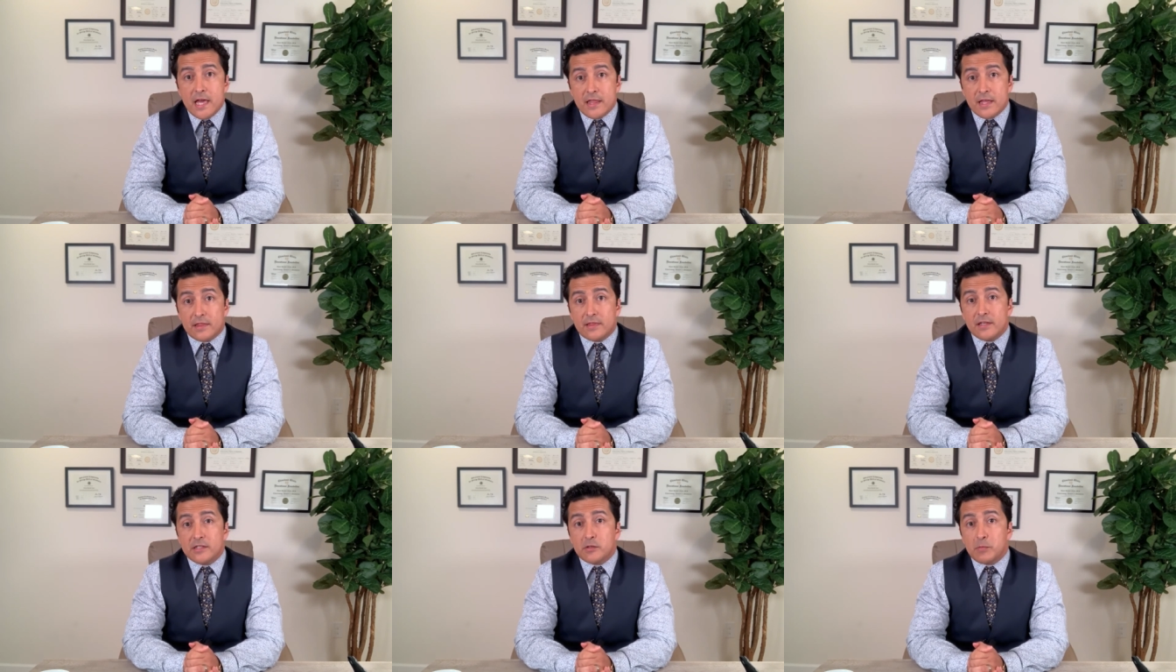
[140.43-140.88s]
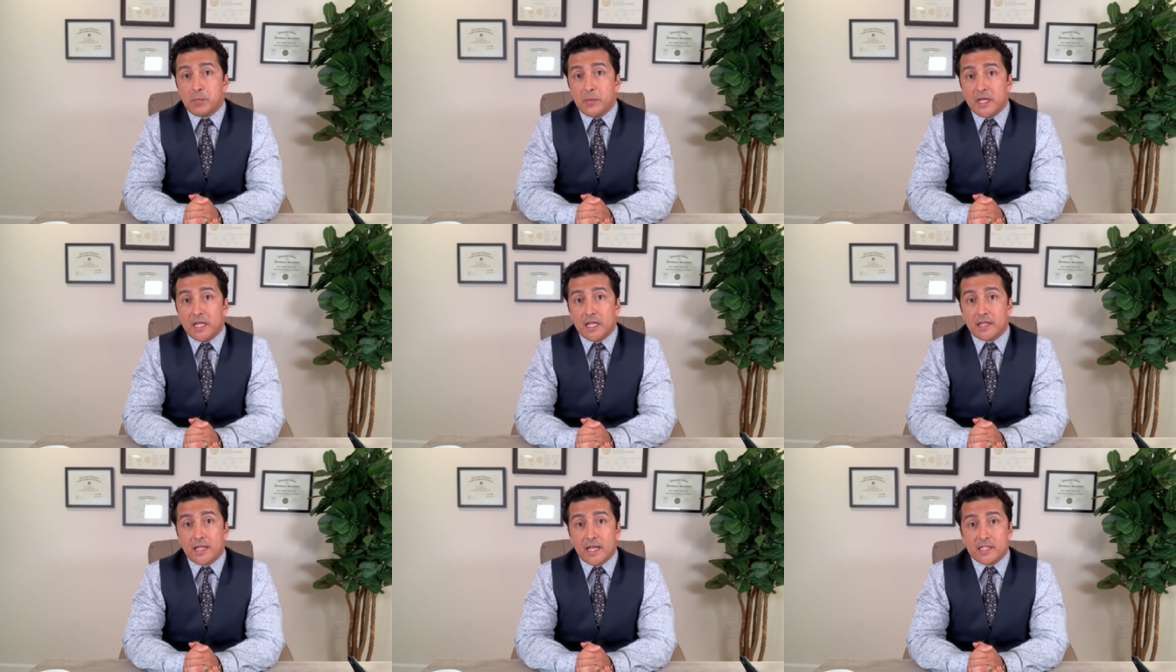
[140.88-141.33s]
That doesn't
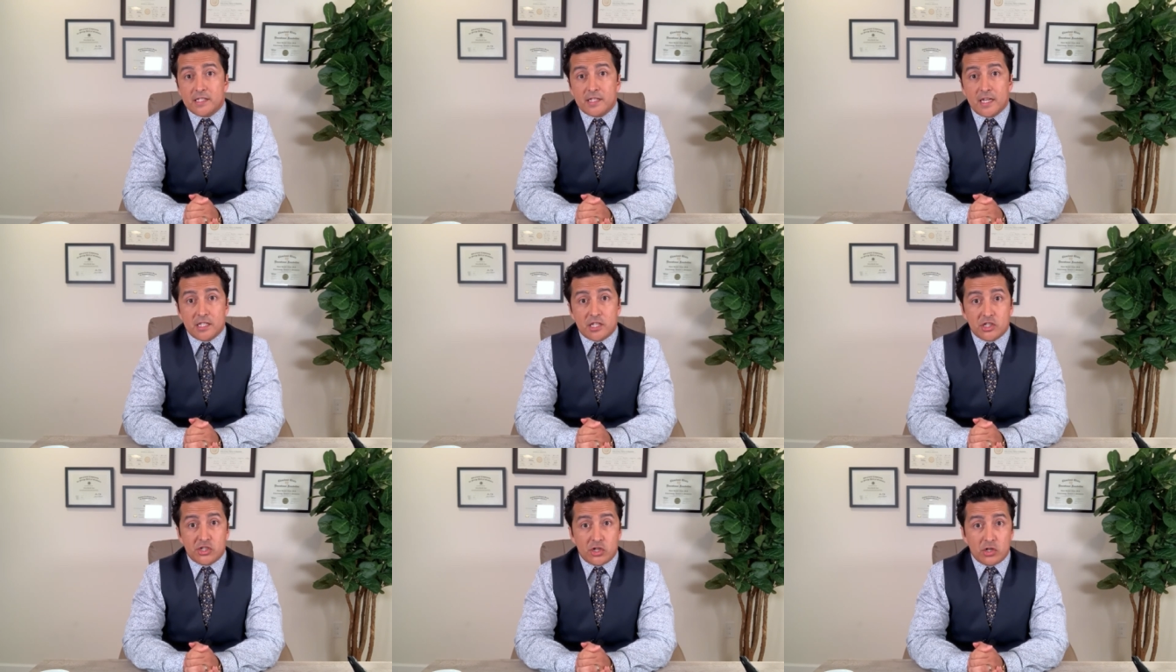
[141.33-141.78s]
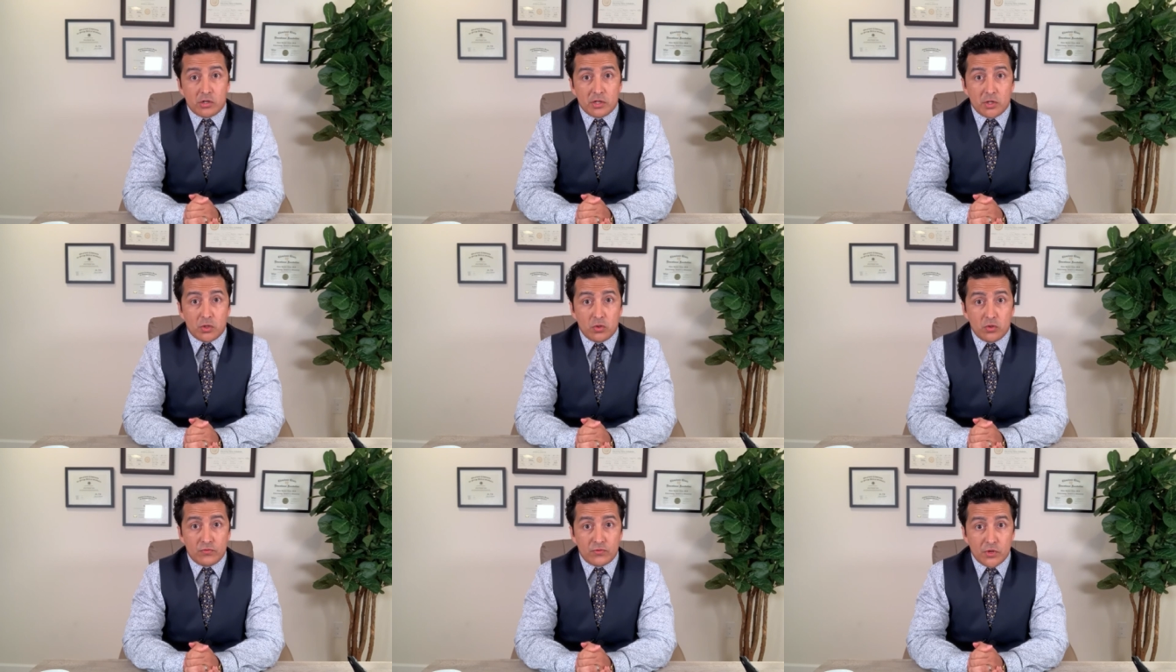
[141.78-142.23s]
mean that that's
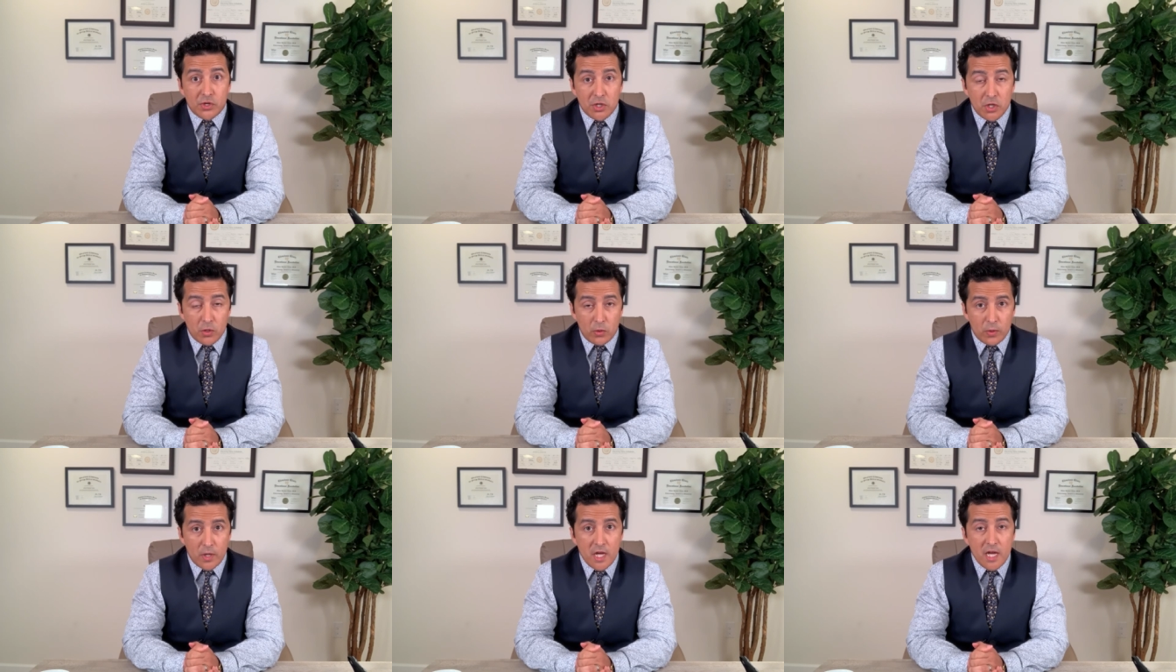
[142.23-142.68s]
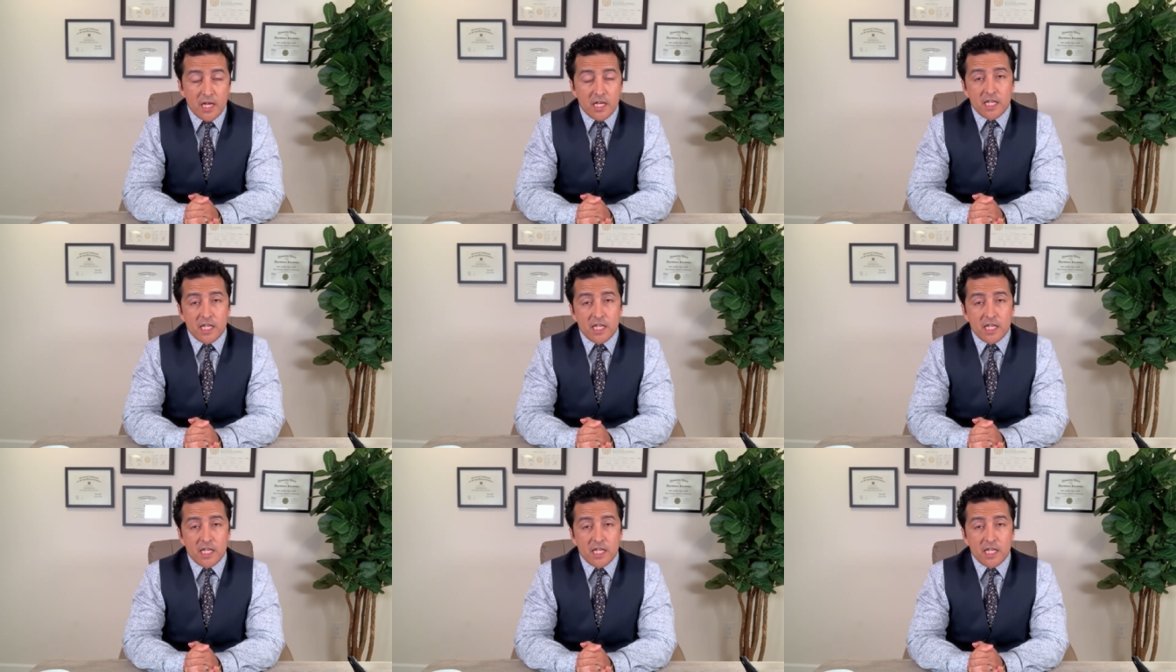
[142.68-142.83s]
necessarily good for you.